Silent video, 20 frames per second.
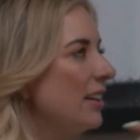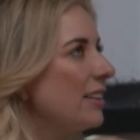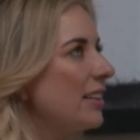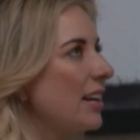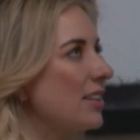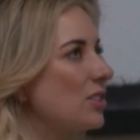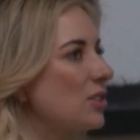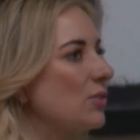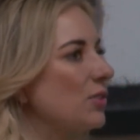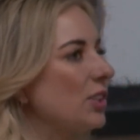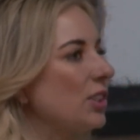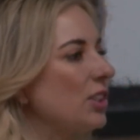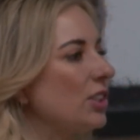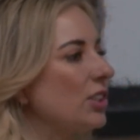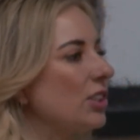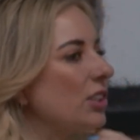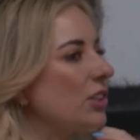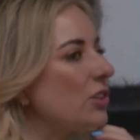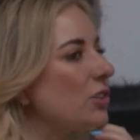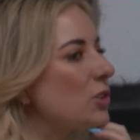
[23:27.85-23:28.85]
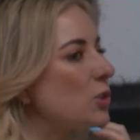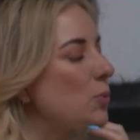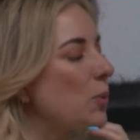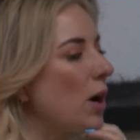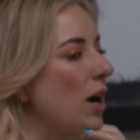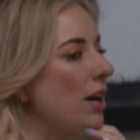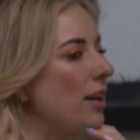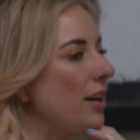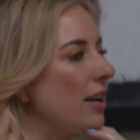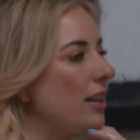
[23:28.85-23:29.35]
That's a really good little
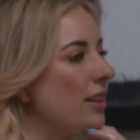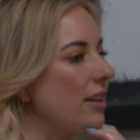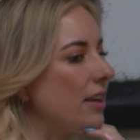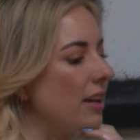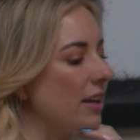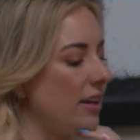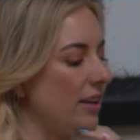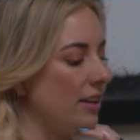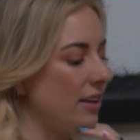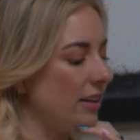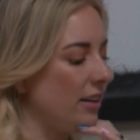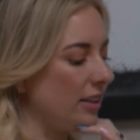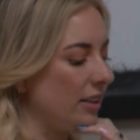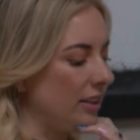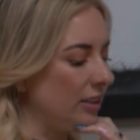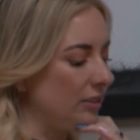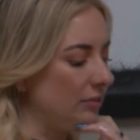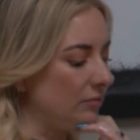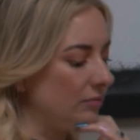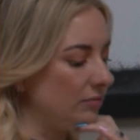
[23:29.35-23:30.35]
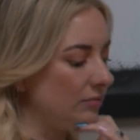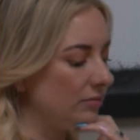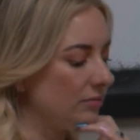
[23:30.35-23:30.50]
spot. And then um,